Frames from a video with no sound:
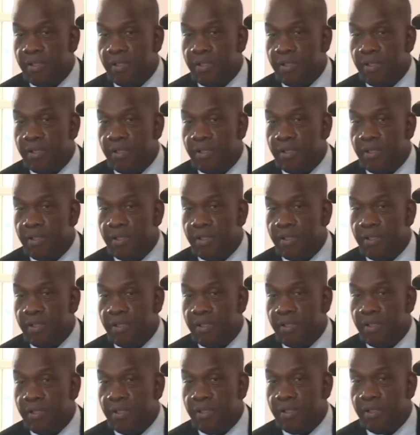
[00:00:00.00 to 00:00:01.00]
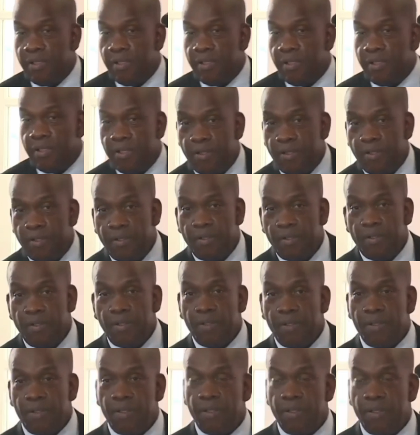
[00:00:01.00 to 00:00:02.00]

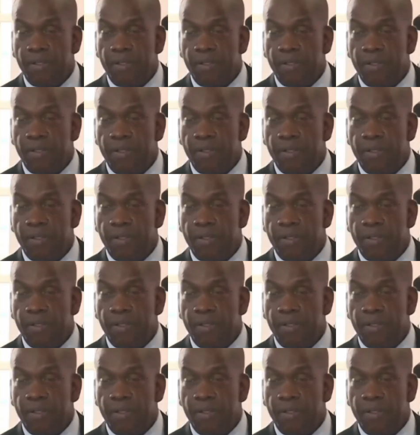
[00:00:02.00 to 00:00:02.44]
[no speech]